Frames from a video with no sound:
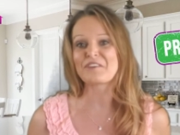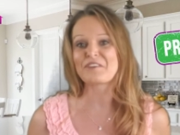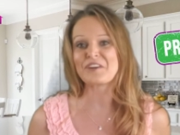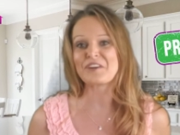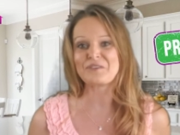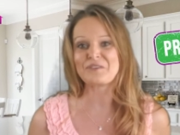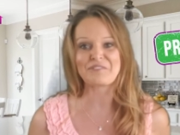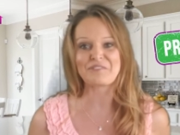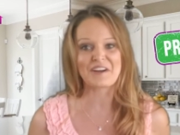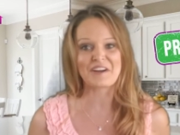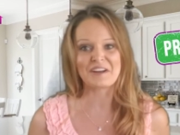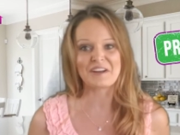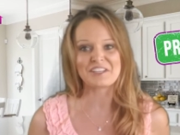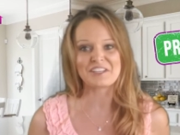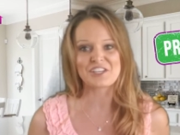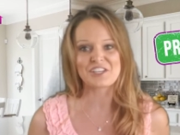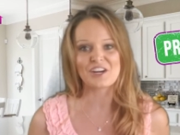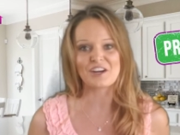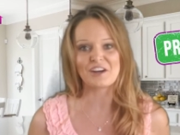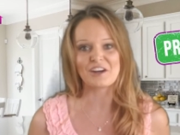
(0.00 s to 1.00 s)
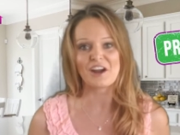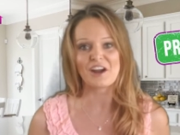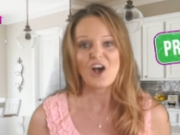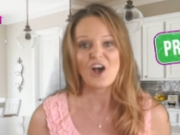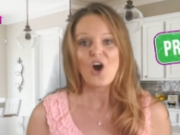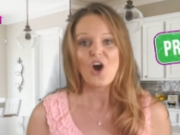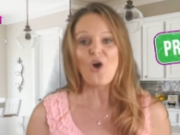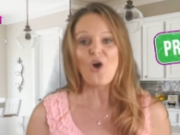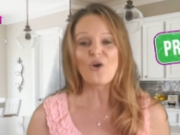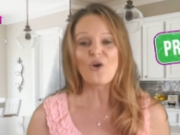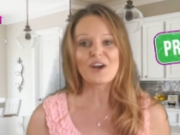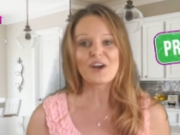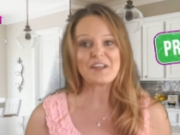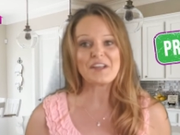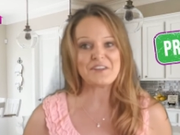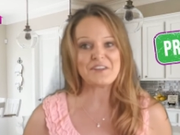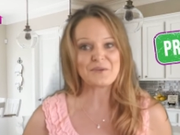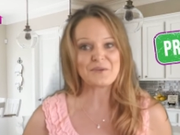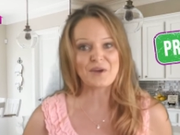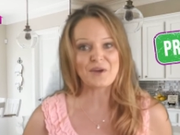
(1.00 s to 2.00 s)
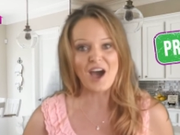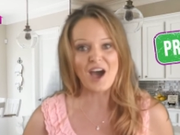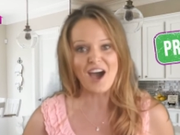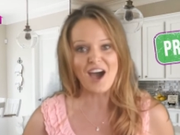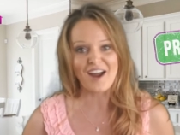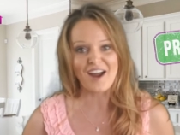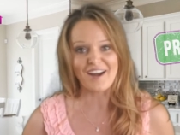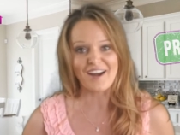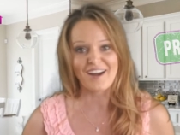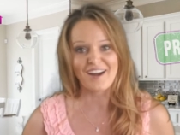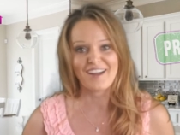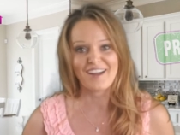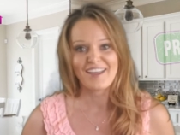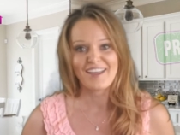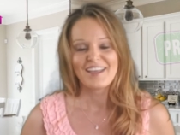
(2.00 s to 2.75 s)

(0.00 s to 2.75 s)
for new furniture or a new car.